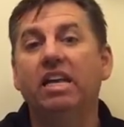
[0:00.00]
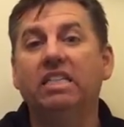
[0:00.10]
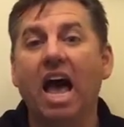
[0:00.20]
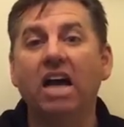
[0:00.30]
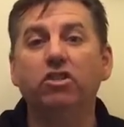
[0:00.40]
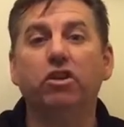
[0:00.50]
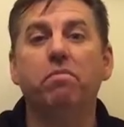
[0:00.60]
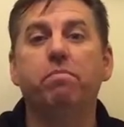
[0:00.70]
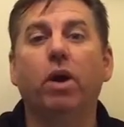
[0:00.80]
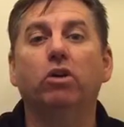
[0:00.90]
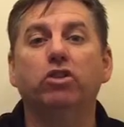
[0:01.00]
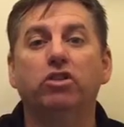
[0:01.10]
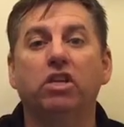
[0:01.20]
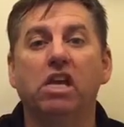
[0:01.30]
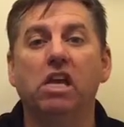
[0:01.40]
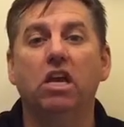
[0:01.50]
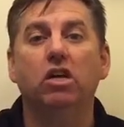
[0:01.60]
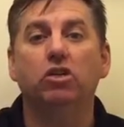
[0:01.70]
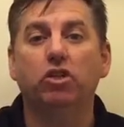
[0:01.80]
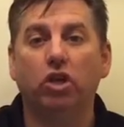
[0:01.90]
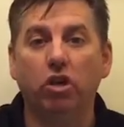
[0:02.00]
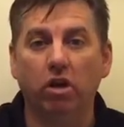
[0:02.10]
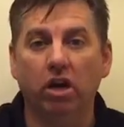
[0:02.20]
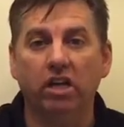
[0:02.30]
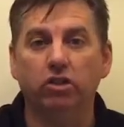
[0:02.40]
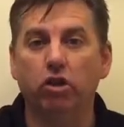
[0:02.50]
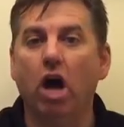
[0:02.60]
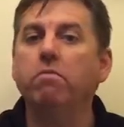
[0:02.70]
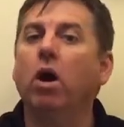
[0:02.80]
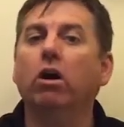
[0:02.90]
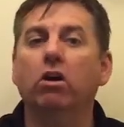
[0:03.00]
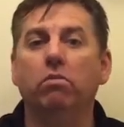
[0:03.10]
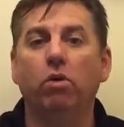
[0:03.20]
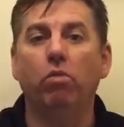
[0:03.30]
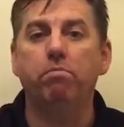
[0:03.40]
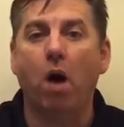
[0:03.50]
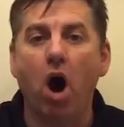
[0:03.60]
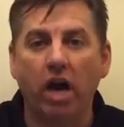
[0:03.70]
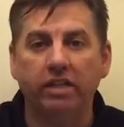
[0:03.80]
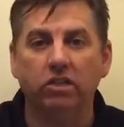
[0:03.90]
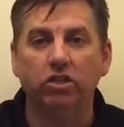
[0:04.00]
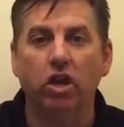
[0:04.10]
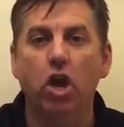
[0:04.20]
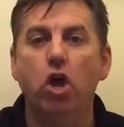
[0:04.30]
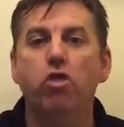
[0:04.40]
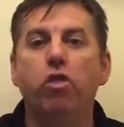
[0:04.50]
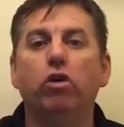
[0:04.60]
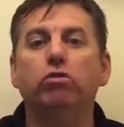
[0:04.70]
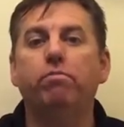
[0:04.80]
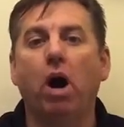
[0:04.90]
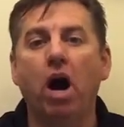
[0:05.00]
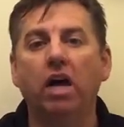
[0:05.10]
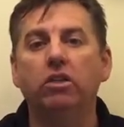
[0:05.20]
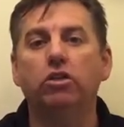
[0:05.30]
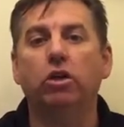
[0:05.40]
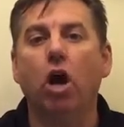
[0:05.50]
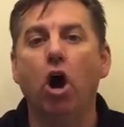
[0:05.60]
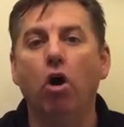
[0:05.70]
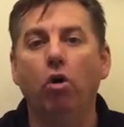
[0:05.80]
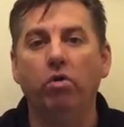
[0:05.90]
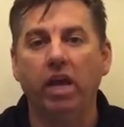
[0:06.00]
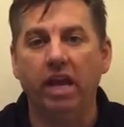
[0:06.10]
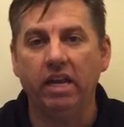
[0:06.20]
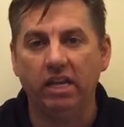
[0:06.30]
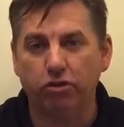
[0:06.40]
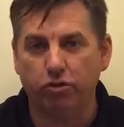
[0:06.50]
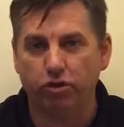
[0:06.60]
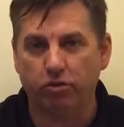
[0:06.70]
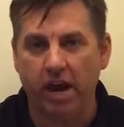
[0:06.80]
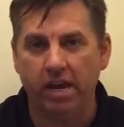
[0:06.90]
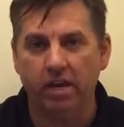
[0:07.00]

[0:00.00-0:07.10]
actually purchasing securities, non-marketable bonds. Those bonds are owed an interest rate.